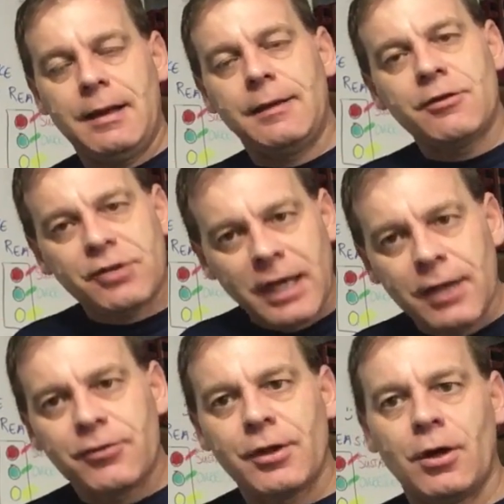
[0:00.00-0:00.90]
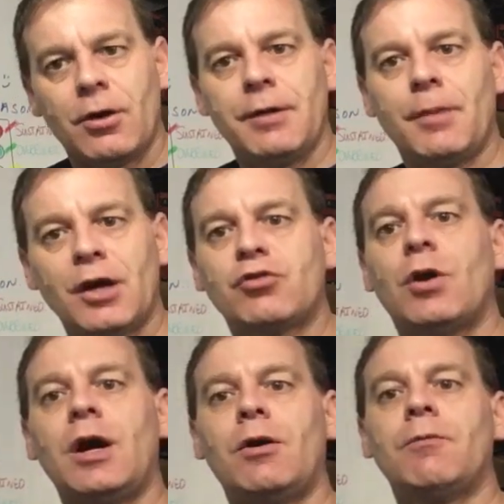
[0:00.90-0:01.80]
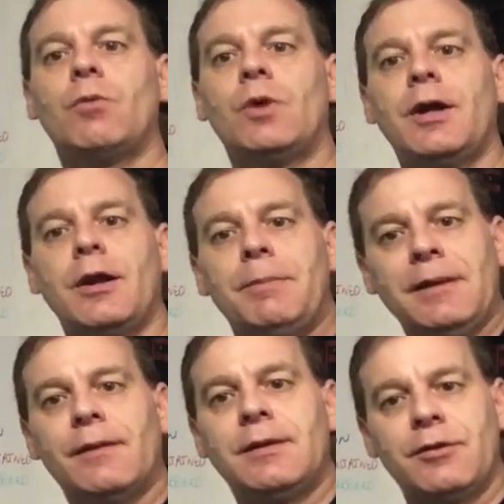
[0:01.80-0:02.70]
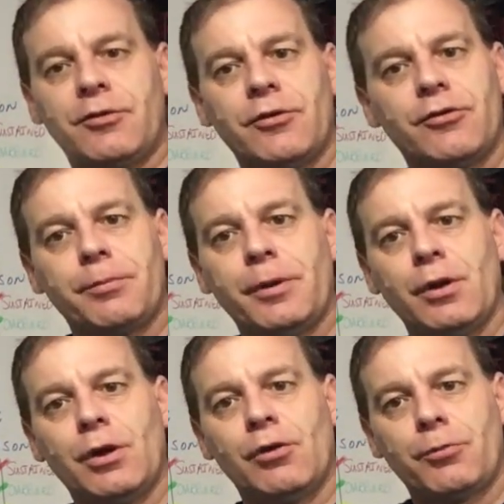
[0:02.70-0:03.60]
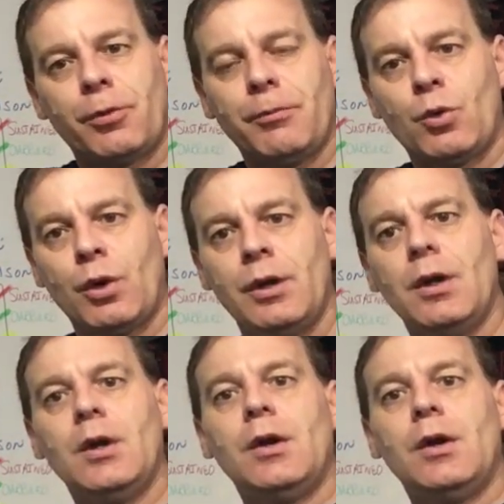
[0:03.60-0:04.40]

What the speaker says: In this case, though, in mock trial, we're not appealing this to the Superior or Supreme Court.